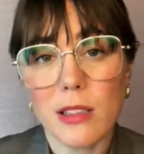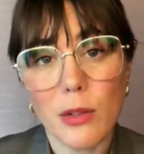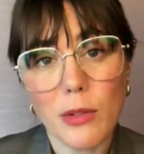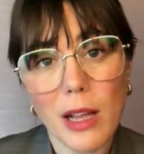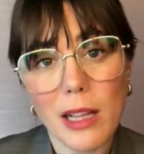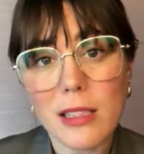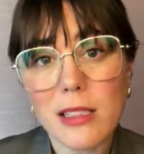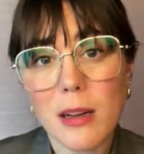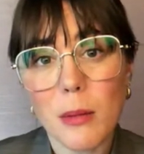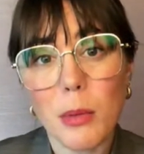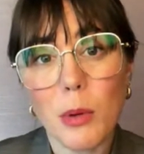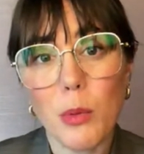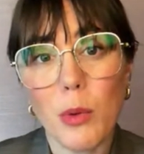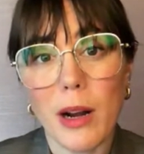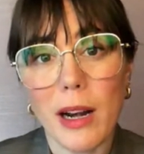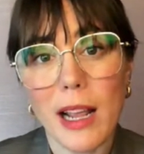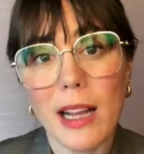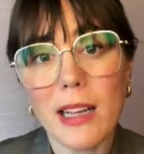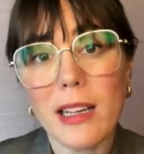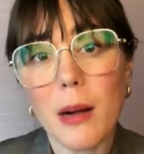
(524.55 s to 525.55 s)
So that's number
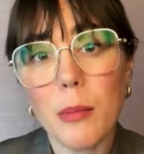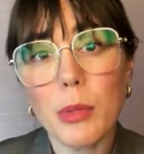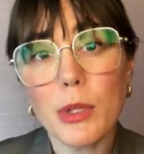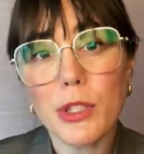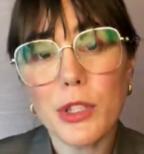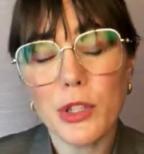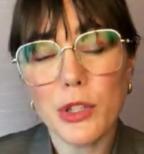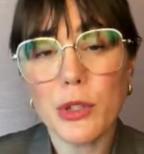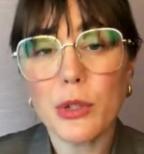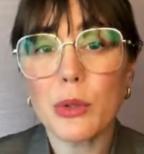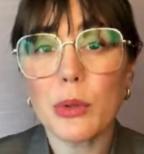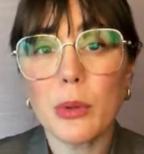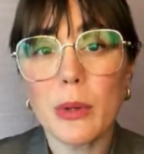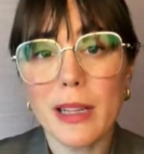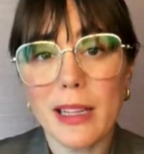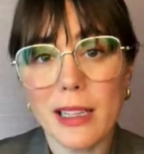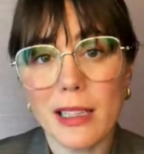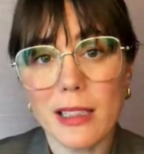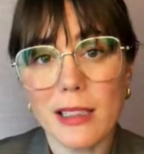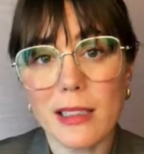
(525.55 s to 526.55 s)
one. And number two
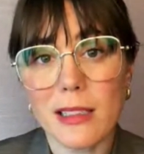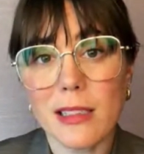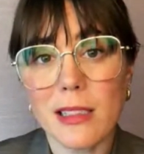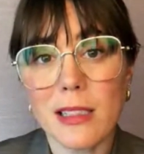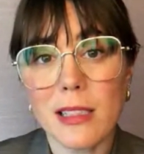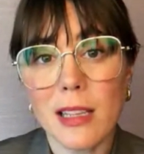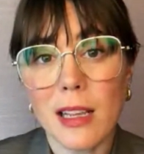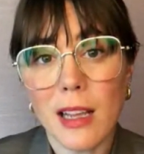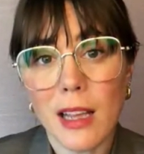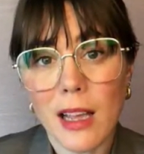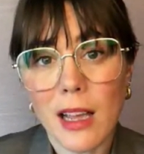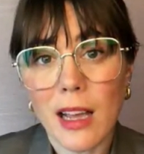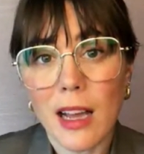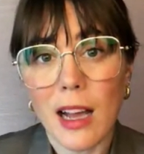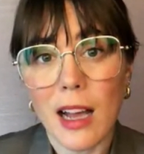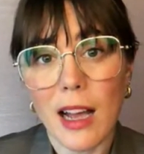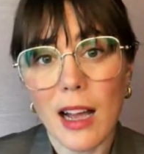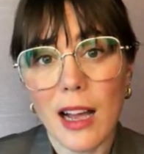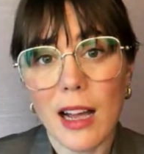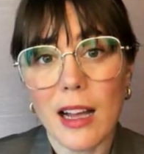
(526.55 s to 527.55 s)
is
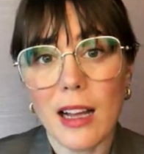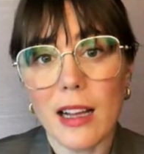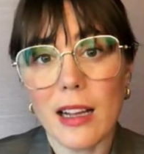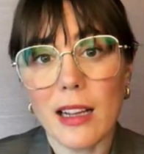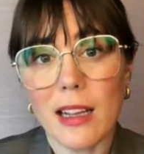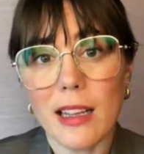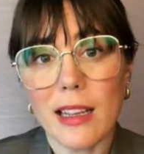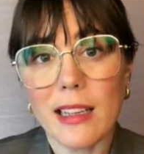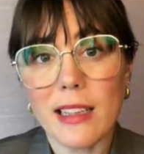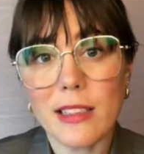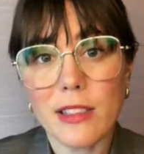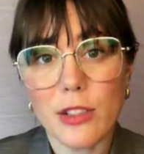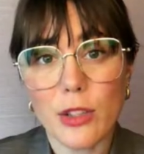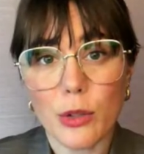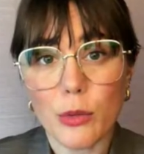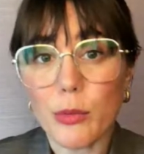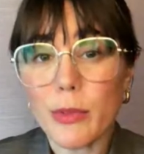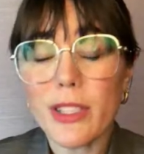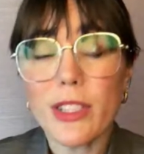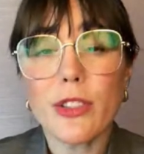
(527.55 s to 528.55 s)

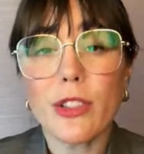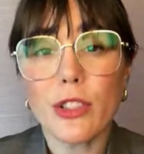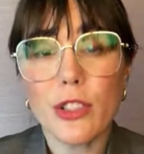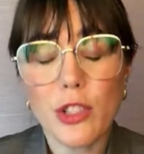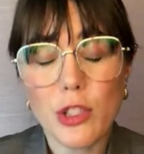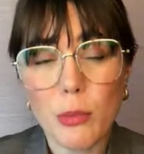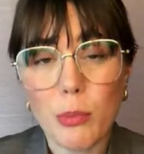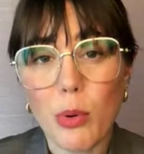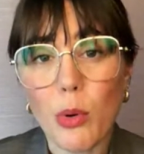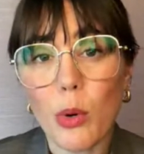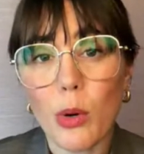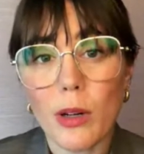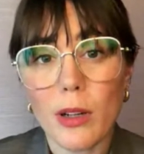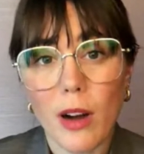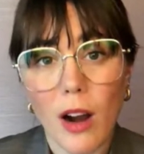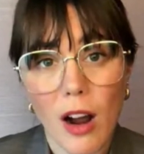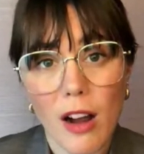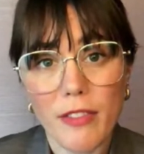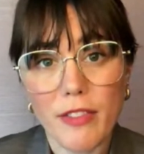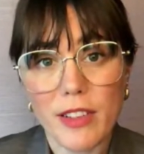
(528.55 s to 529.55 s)
your research support
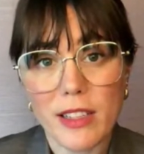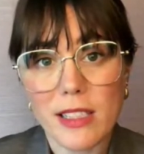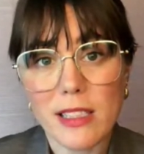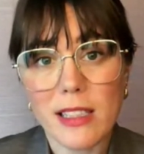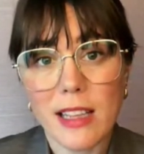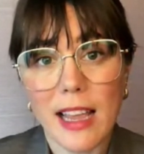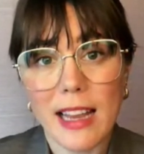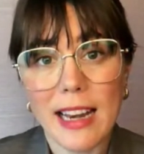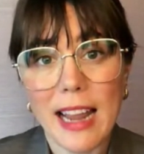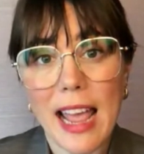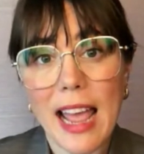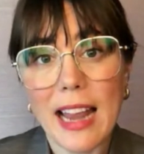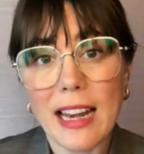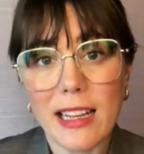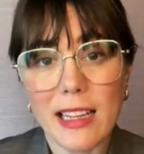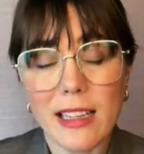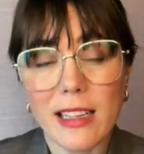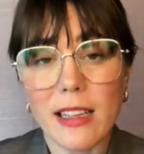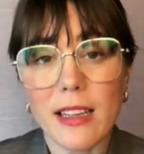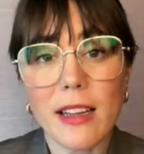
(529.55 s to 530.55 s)
office and
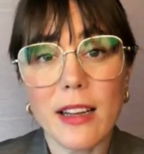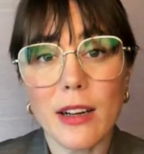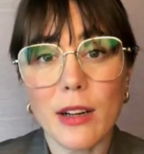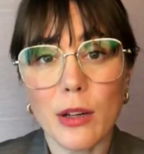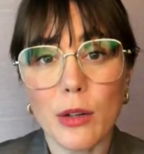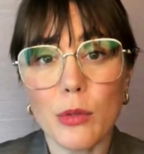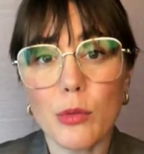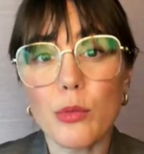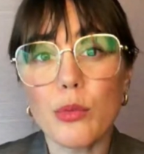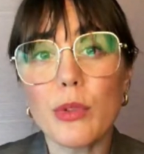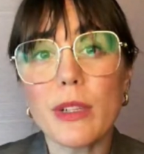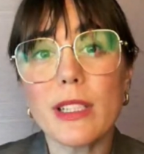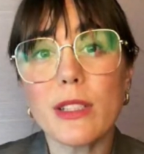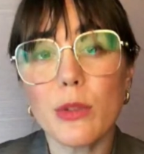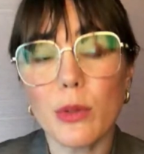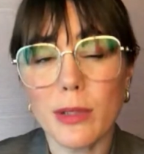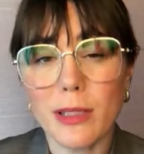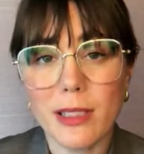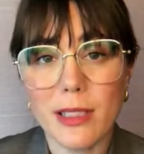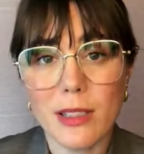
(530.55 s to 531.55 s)
any
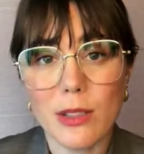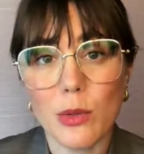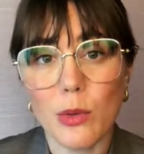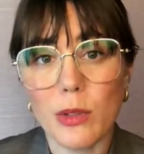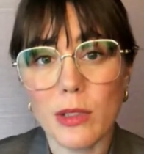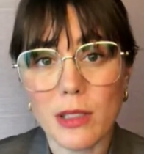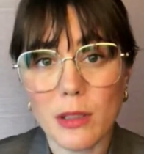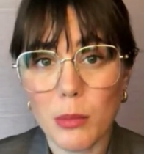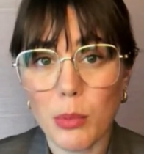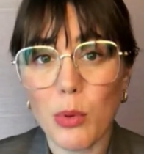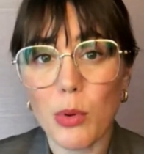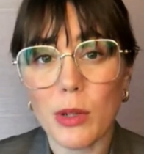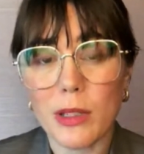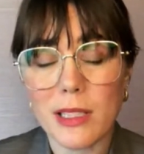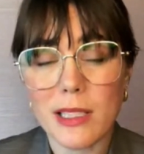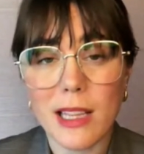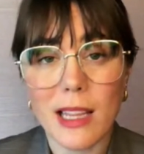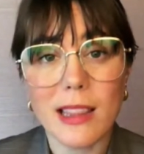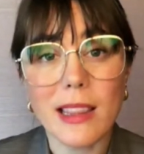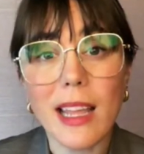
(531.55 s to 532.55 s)
resources or
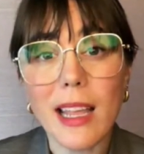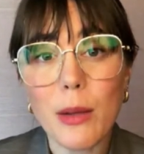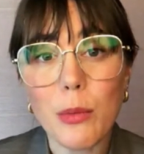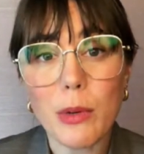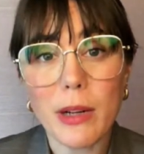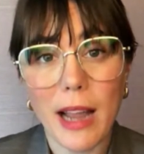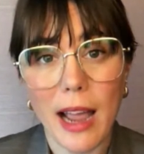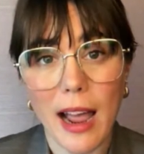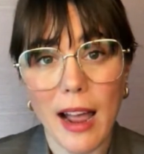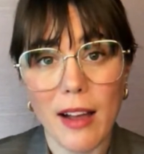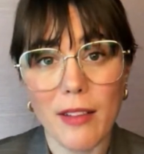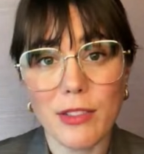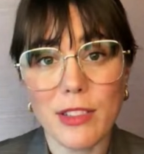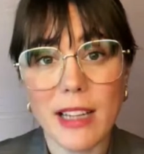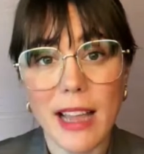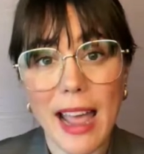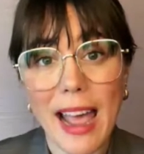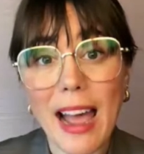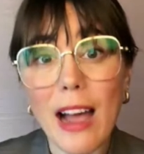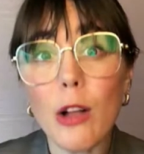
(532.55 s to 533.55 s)
supports that they would have
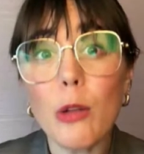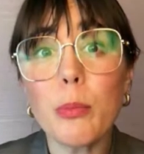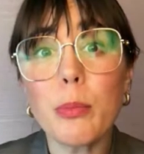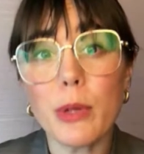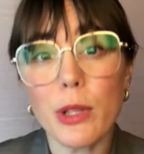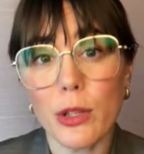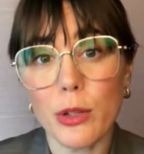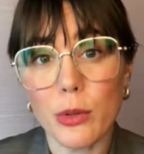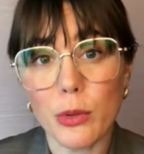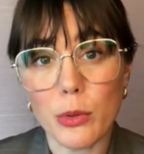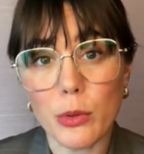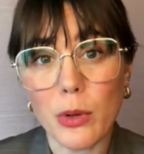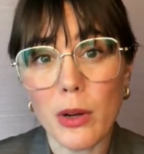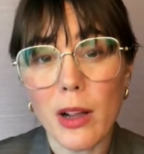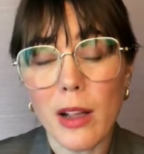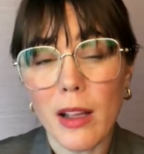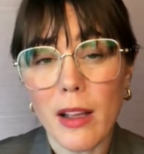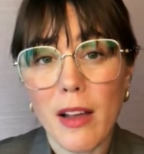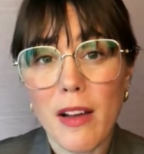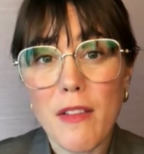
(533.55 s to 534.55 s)
to help you
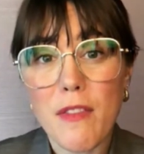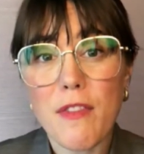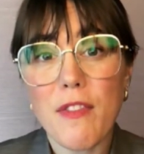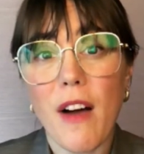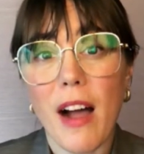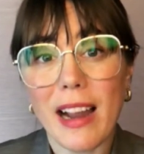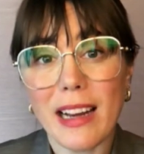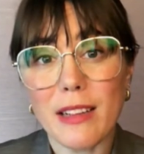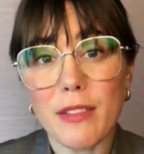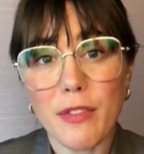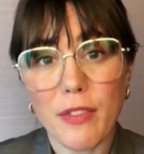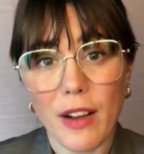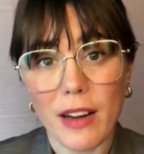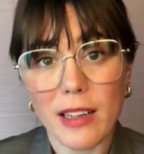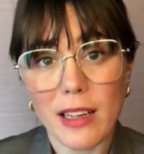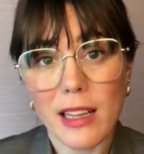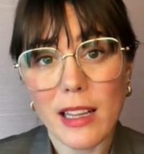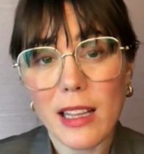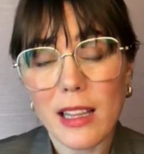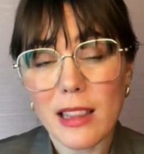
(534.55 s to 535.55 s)
find
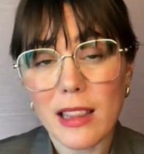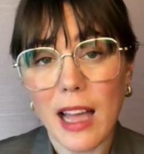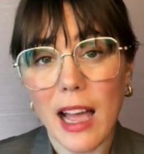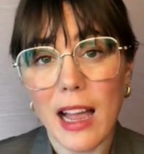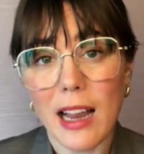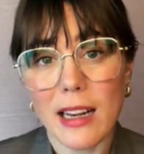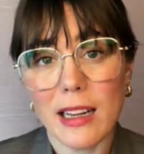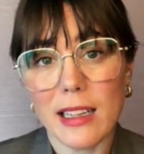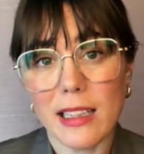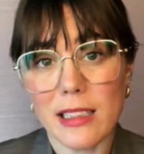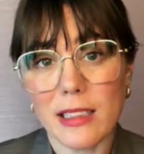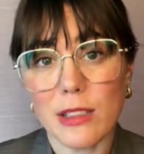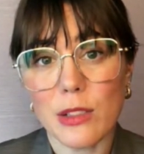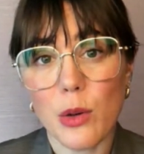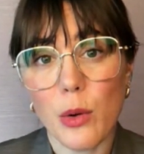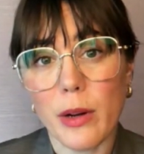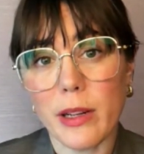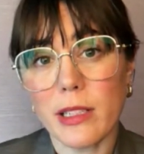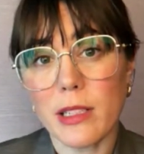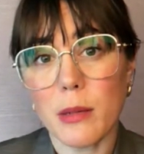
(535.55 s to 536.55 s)
funding that is
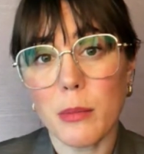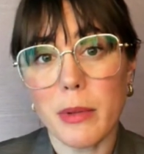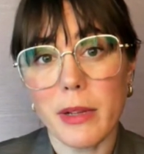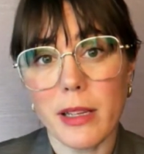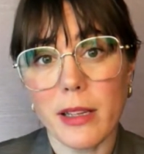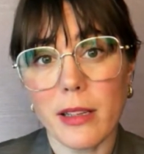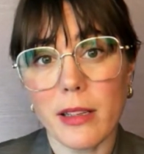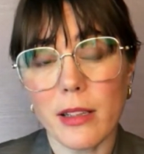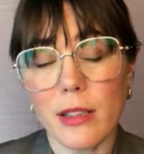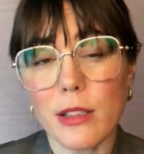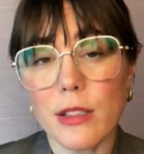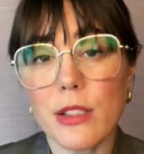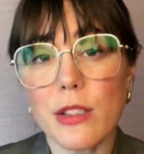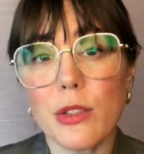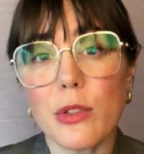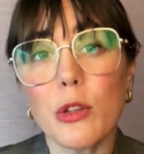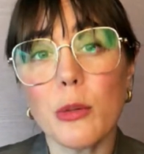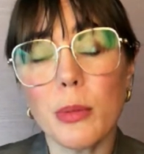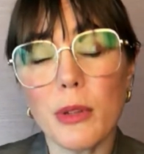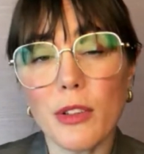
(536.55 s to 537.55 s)
going to be
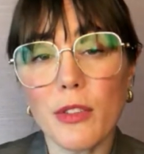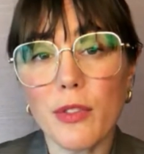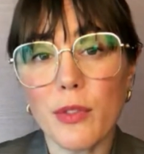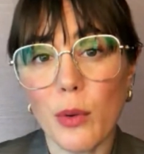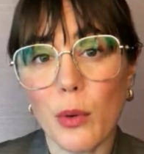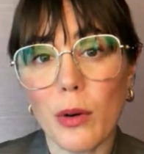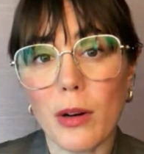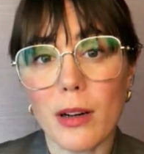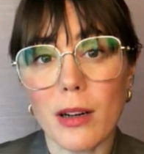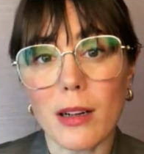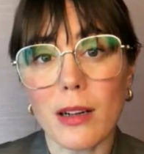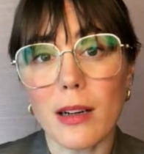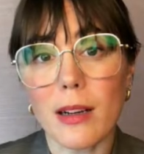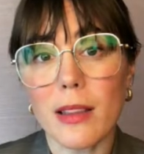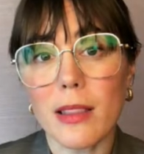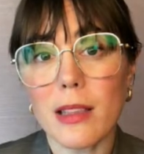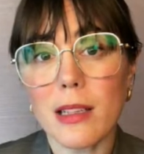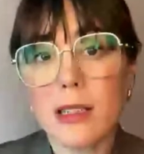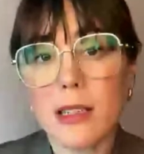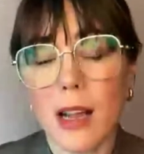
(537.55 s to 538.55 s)
suitable for
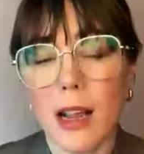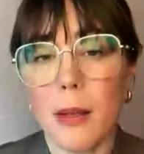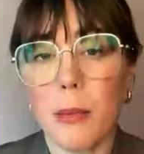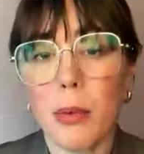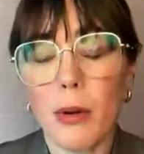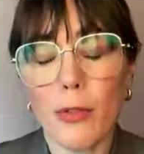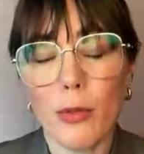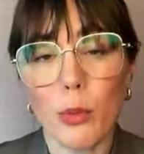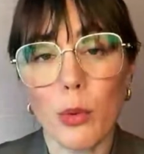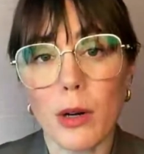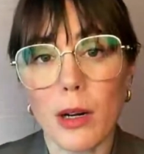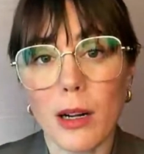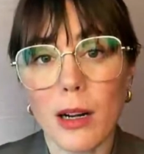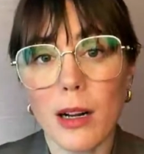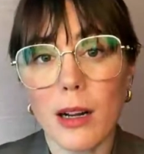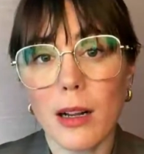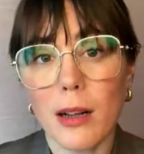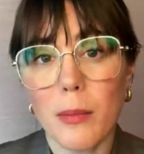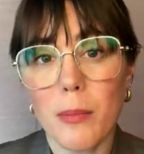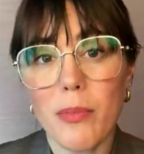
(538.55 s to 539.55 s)
the type of
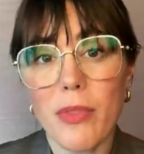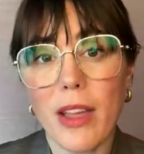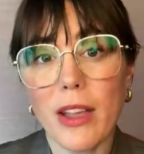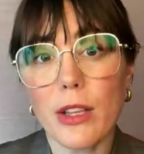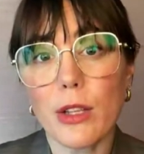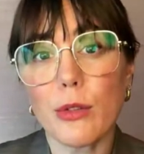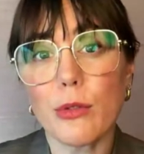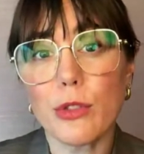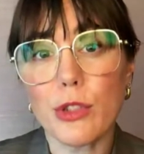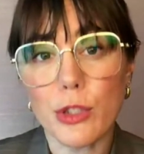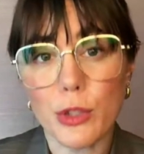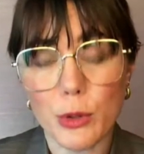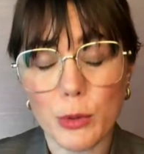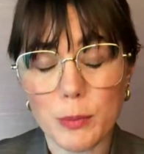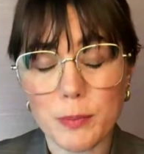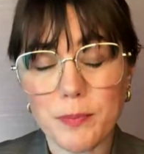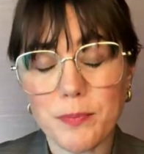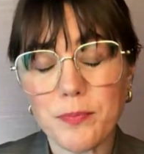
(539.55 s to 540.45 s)
work that you do.